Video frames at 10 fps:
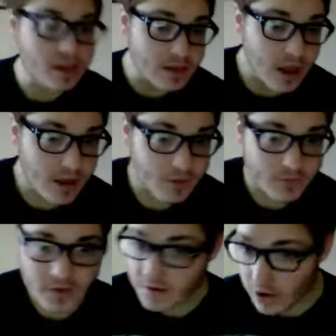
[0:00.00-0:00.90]

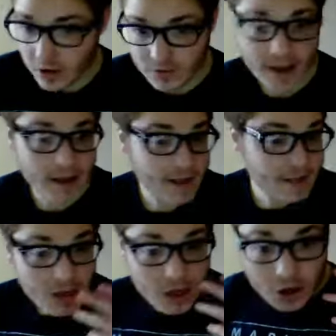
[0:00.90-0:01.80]
love, and all that,
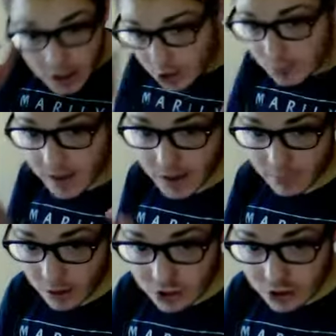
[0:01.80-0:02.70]
they're human
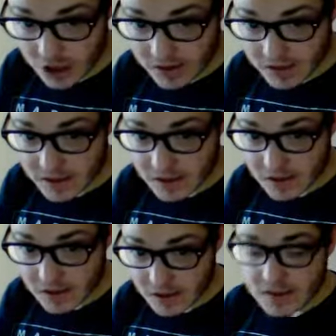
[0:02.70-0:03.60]
emotions.
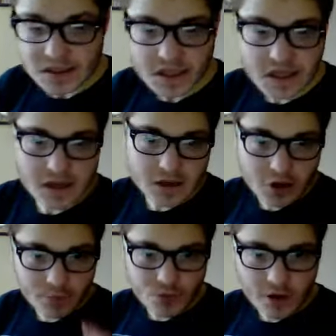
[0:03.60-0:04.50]
See,
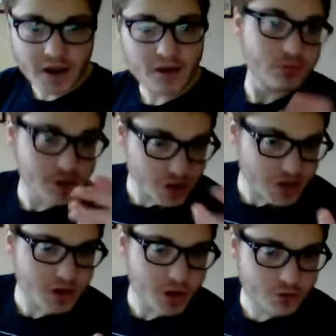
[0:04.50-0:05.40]
your brain, which is
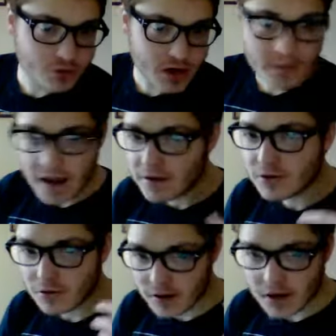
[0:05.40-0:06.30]
called gray
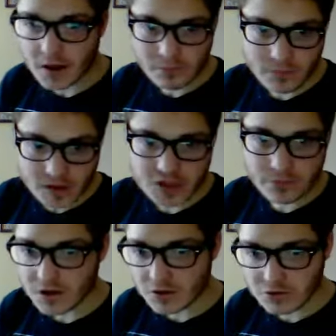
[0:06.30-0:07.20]
matter, I'm
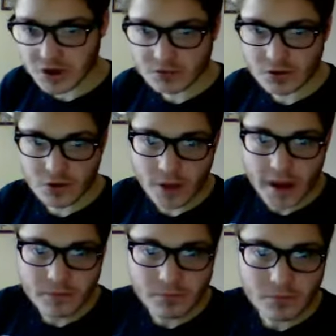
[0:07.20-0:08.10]
assuming you don't know
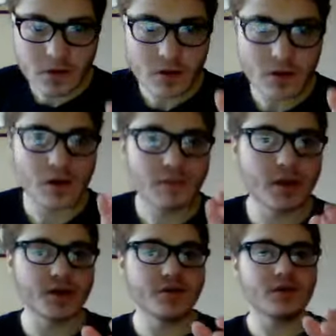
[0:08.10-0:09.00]
that,
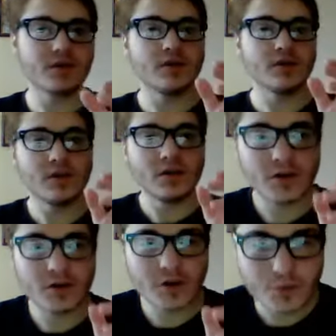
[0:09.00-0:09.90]
but
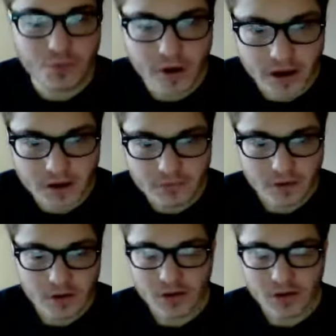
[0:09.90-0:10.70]
your brain